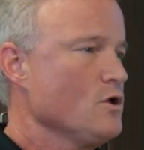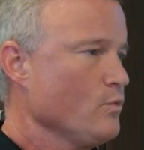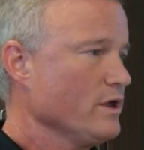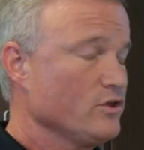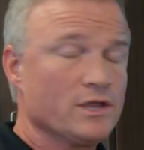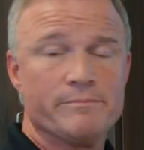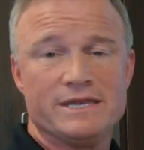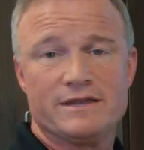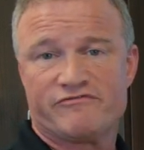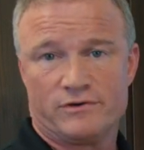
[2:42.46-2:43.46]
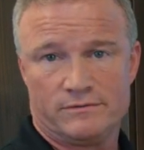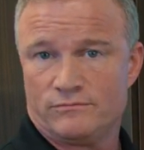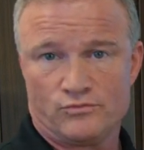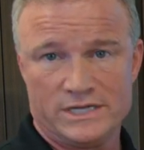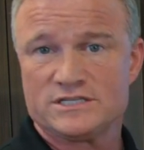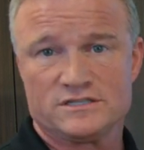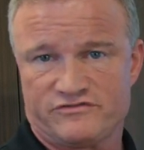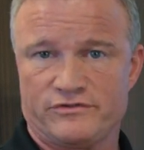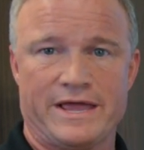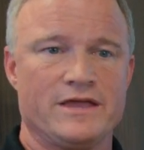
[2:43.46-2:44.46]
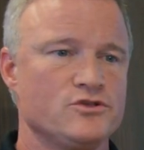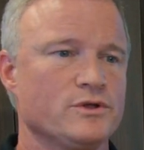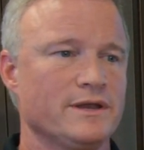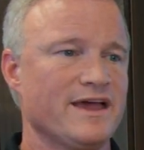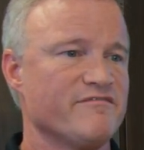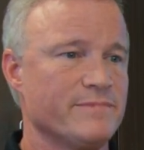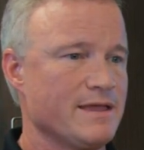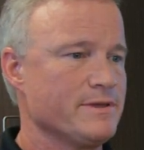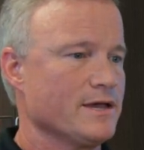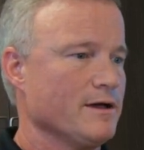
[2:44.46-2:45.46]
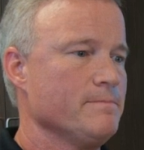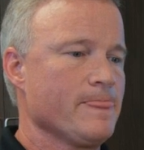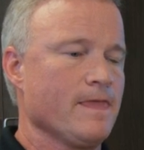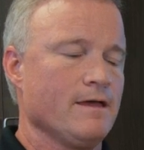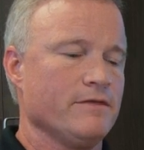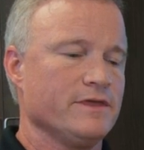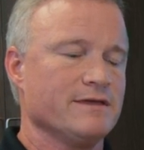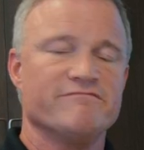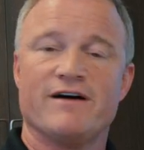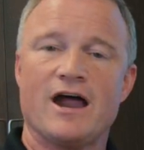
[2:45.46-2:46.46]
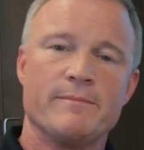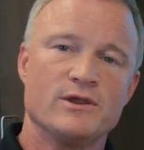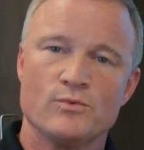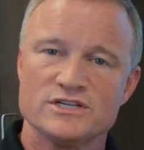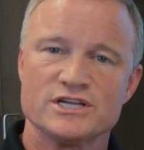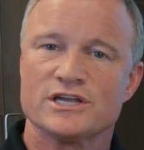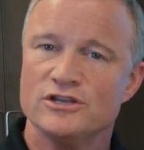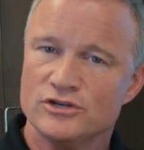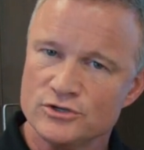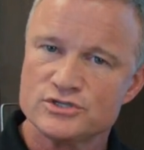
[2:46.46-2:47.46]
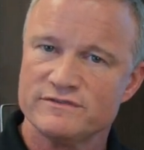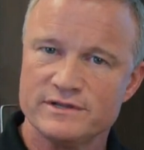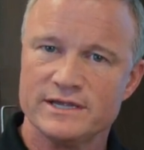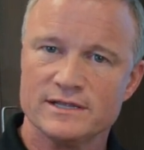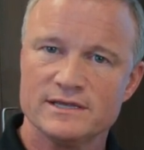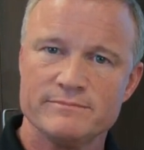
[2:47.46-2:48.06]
Well, there can be different reasons for that. You can have maybe the environment wasn't conducive to healing.